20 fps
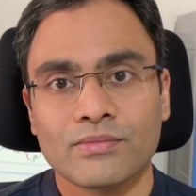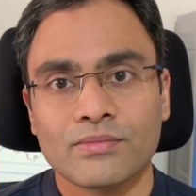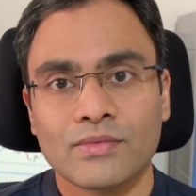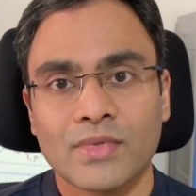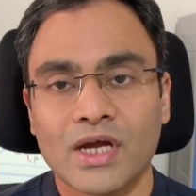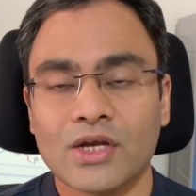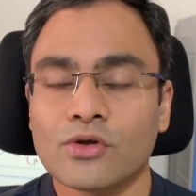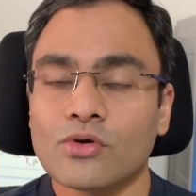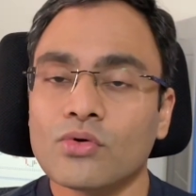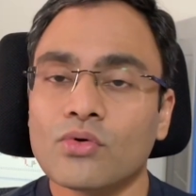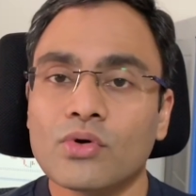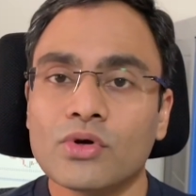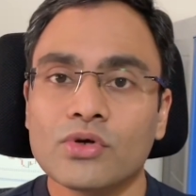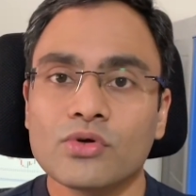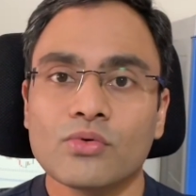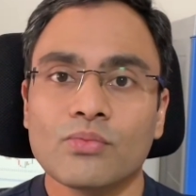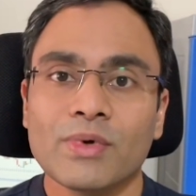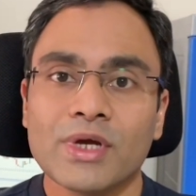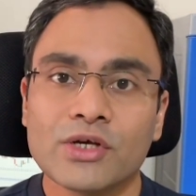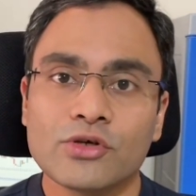and you're going
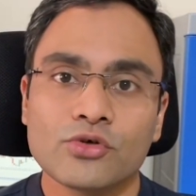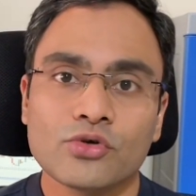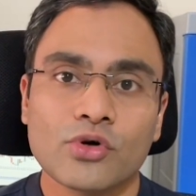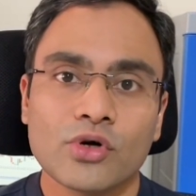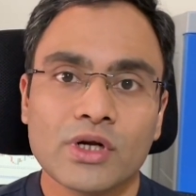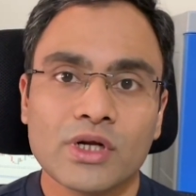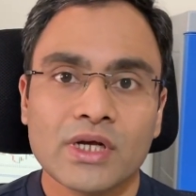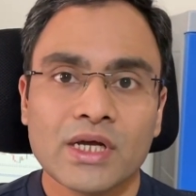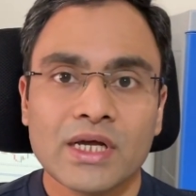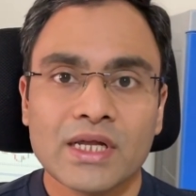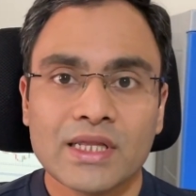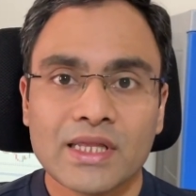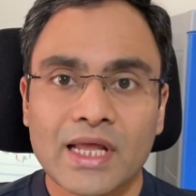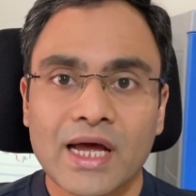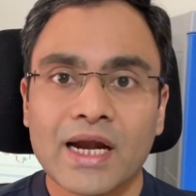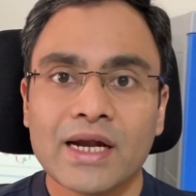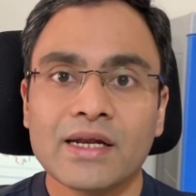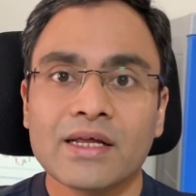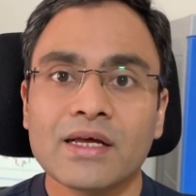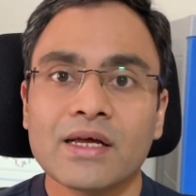to make sure
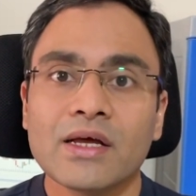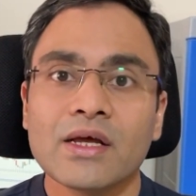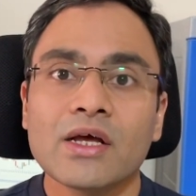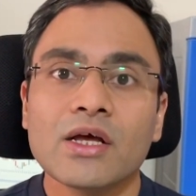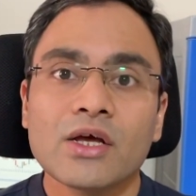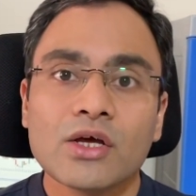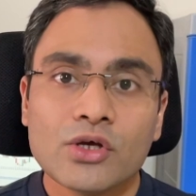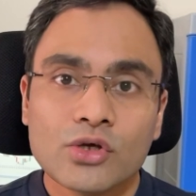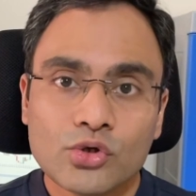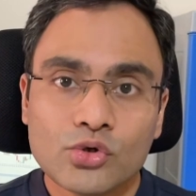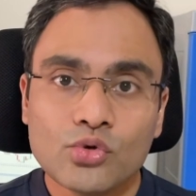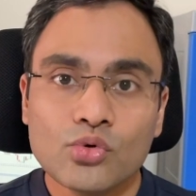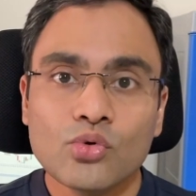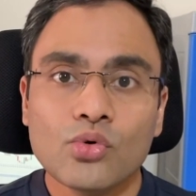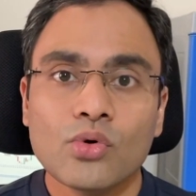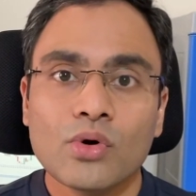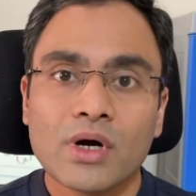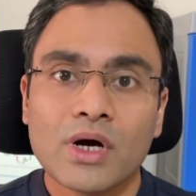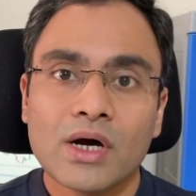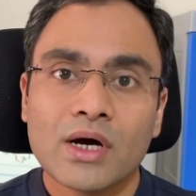that
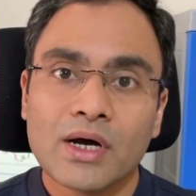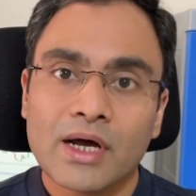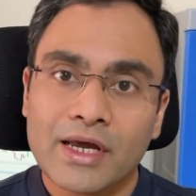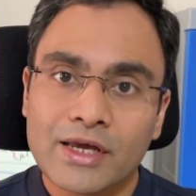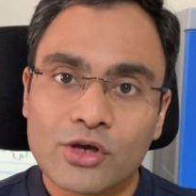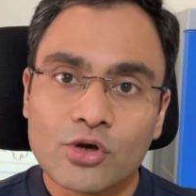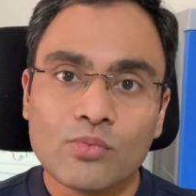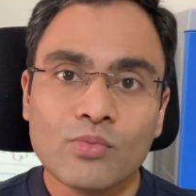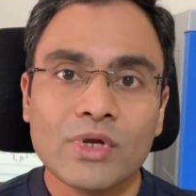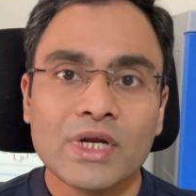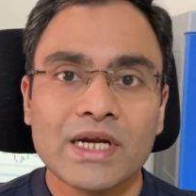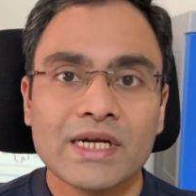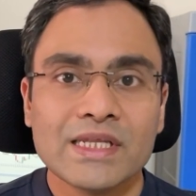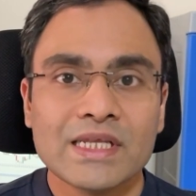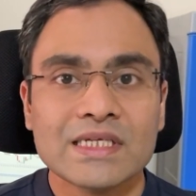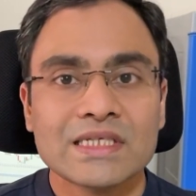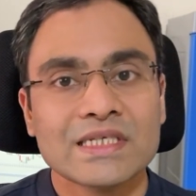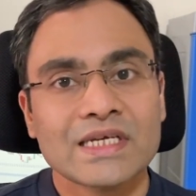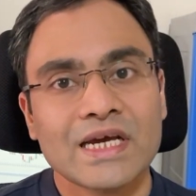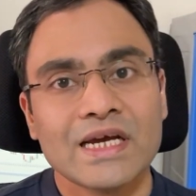you accumulate the
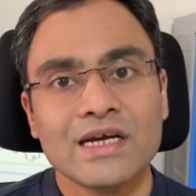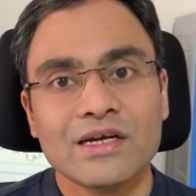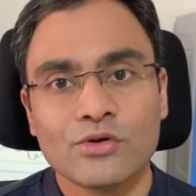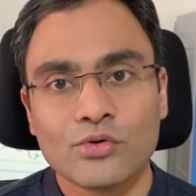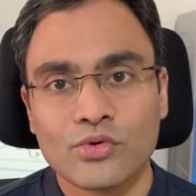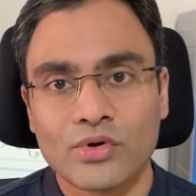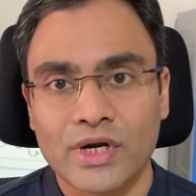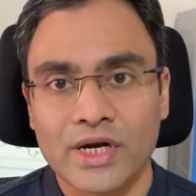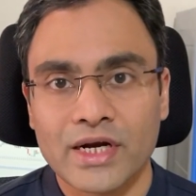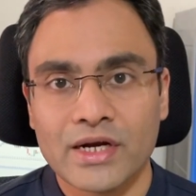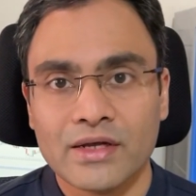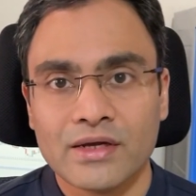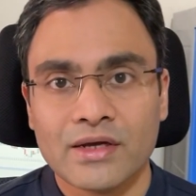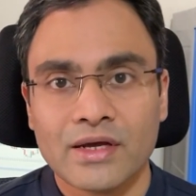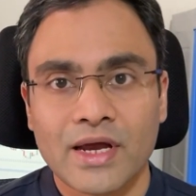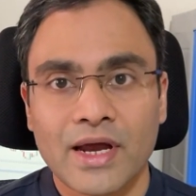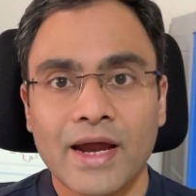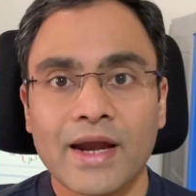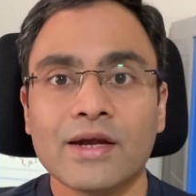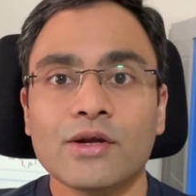skill to trade
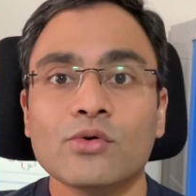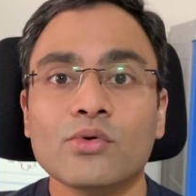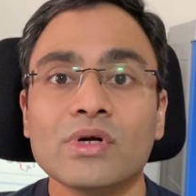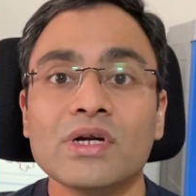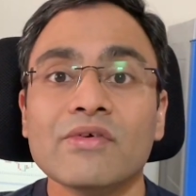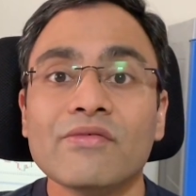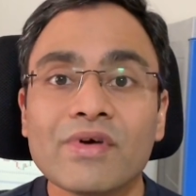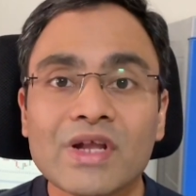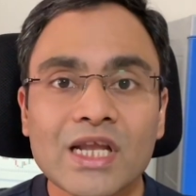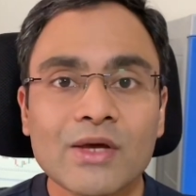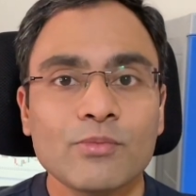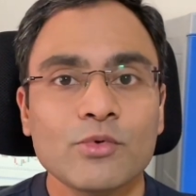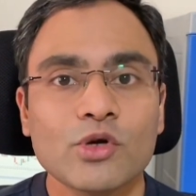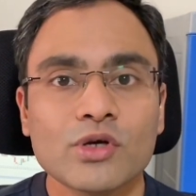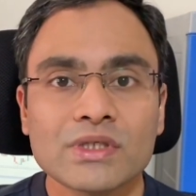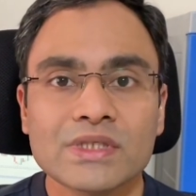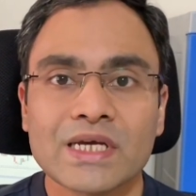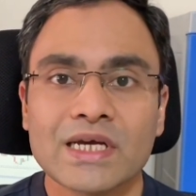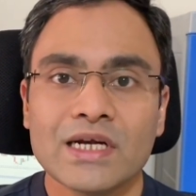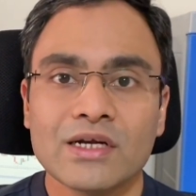and you develop your
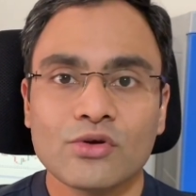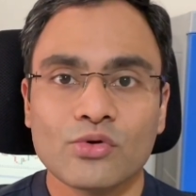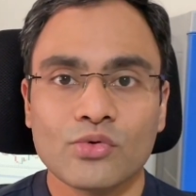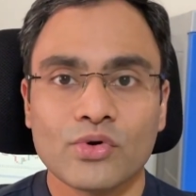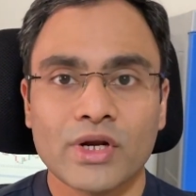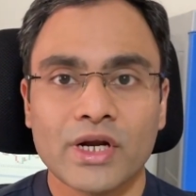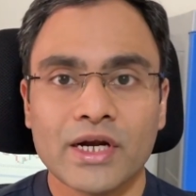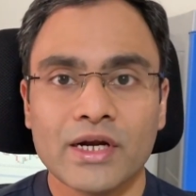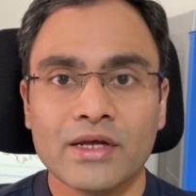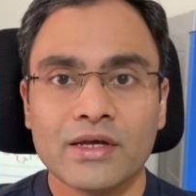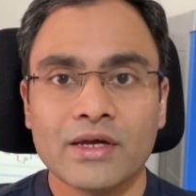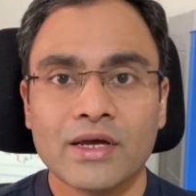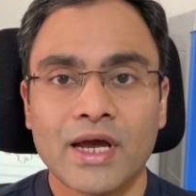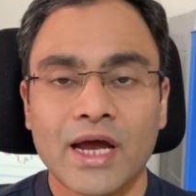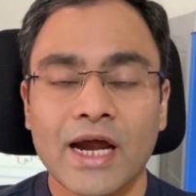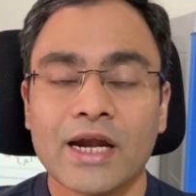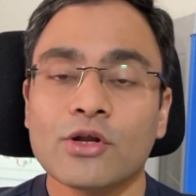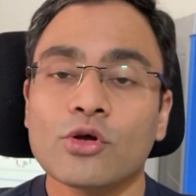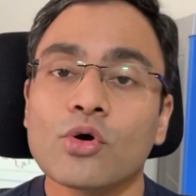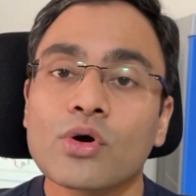skill to trade
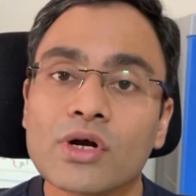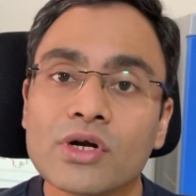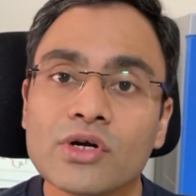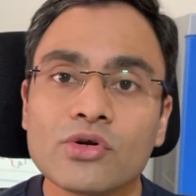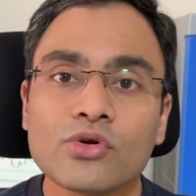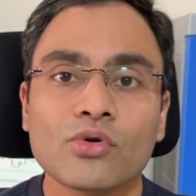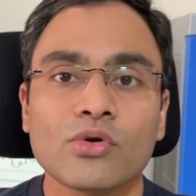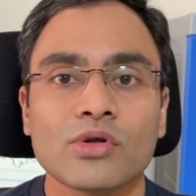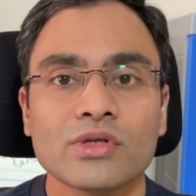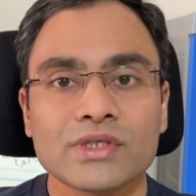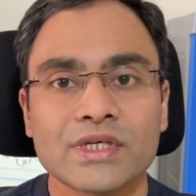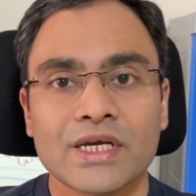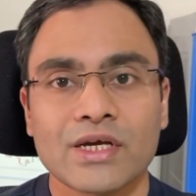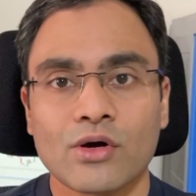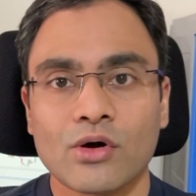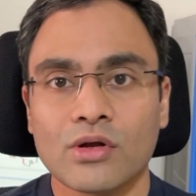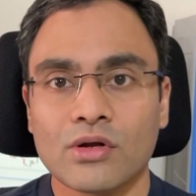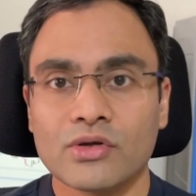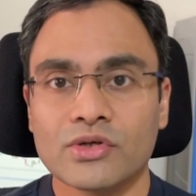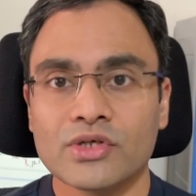and your control on
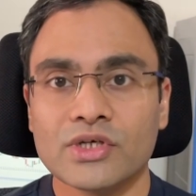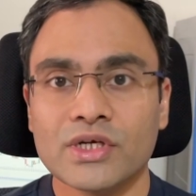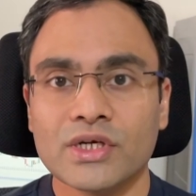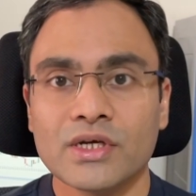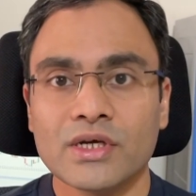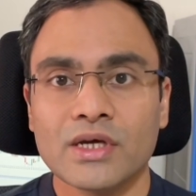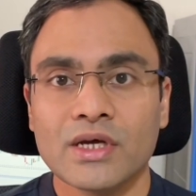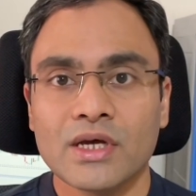psychology.